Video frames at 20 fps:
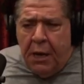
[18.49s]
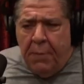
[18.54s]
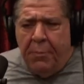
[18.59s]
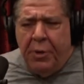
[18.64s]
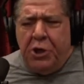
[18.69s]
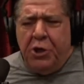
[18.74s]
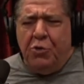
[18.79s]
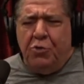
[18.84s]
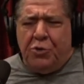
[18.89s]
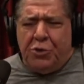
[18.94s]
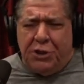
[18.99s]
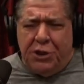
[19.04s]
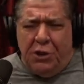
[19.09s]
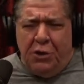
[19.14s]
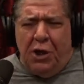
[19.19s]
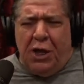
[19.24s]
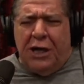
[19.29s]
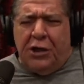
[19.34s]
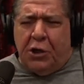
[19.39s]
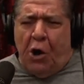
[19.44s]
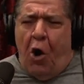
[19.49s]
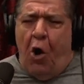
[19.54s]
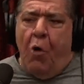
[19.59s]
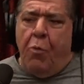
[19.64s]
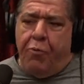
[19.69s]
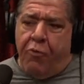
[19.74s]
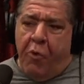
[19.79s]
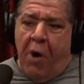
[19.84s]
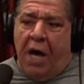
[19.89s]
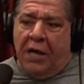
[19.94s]
But you look at the whole
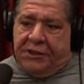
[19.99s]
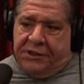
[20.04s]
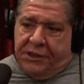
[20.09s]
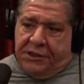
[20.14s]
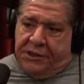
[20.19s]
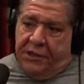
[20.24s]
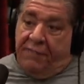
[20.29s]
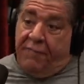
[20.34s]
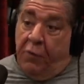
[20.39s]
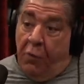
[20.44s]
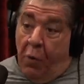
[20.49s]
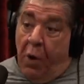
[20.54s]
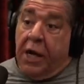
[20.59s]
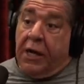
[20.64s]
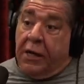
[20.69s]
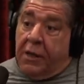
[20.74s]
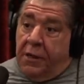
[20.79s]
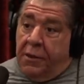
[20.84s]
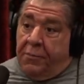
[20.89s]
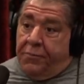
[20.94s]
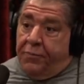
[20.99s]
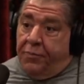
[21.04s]
process of a wake.